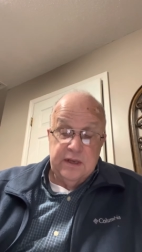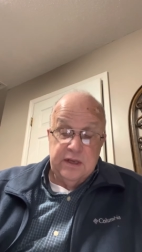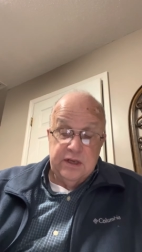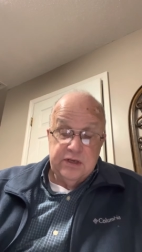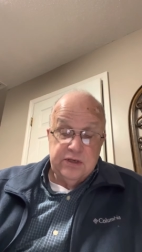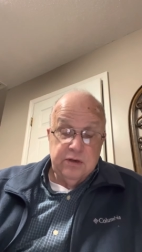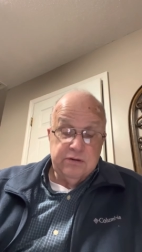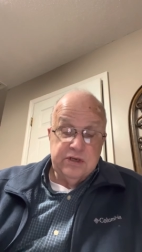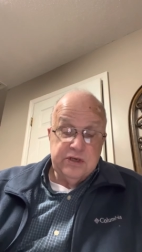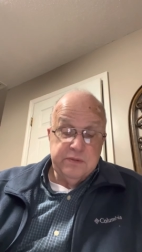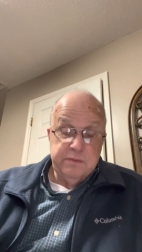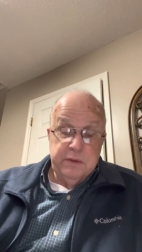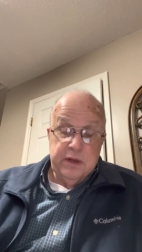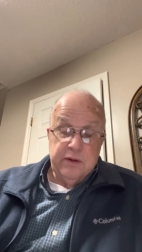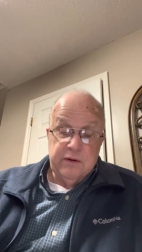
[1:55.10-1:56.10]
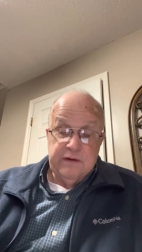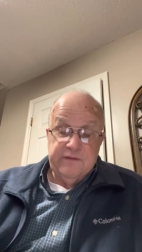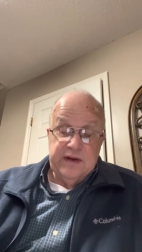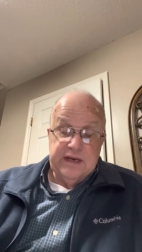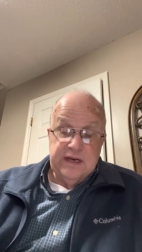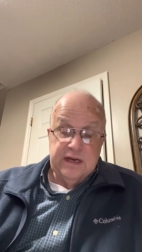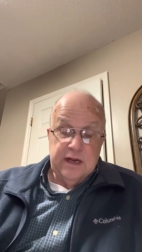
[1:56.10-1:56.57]
shows his mother a
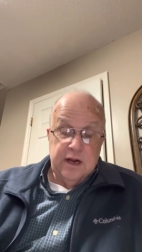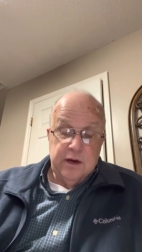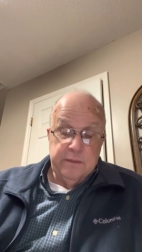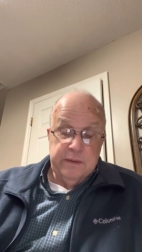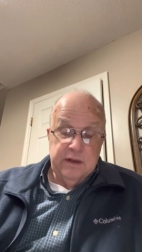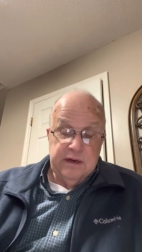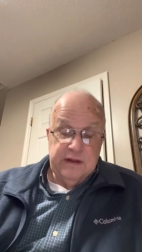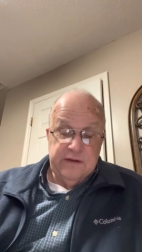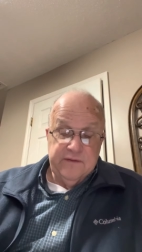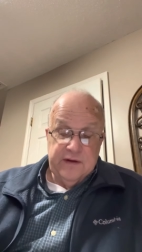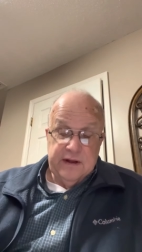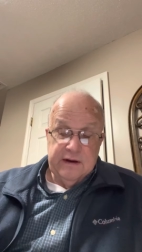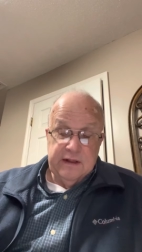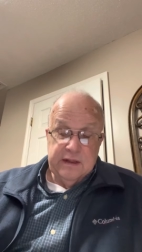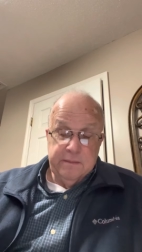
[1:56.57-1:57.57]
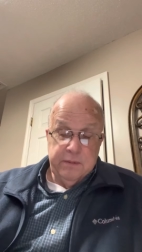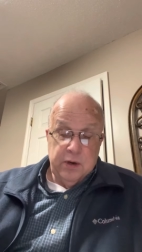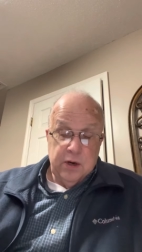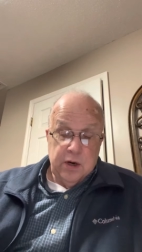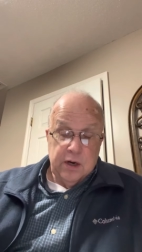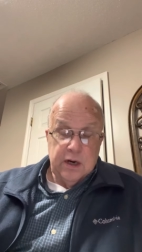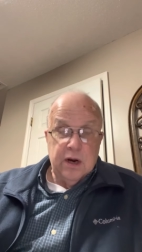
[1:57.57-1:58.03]
fifty dollar bill he found in the
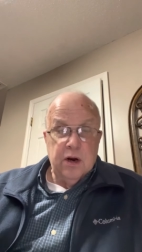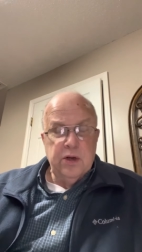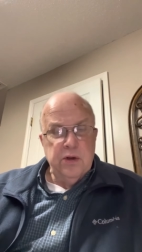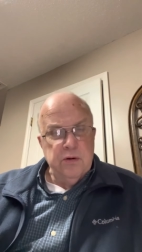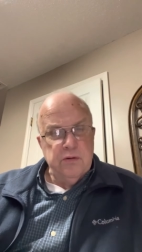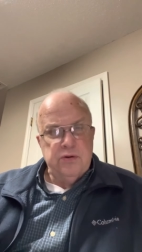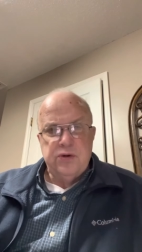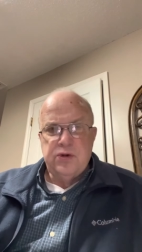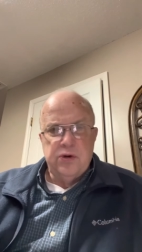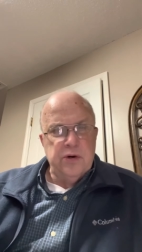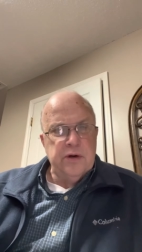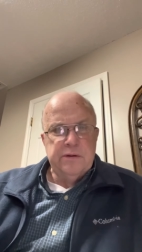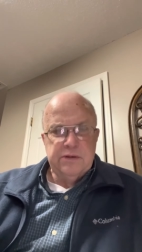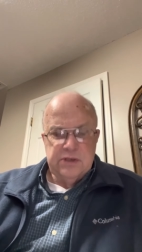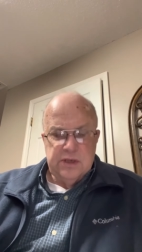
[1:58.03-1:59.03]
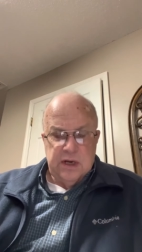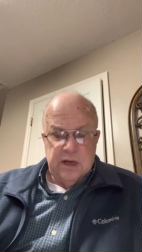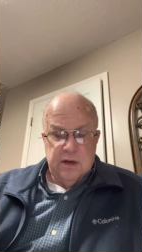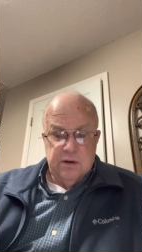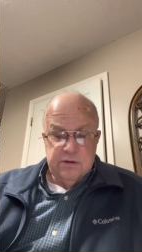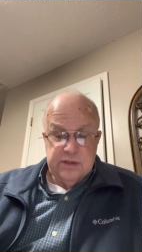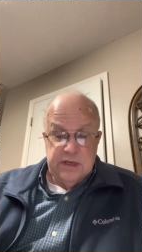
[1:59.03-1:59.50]
park. Are you sure it was
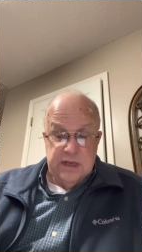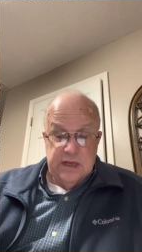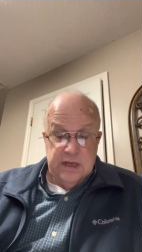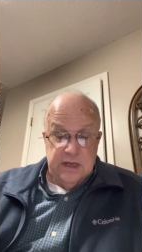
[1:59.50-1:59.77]
lost?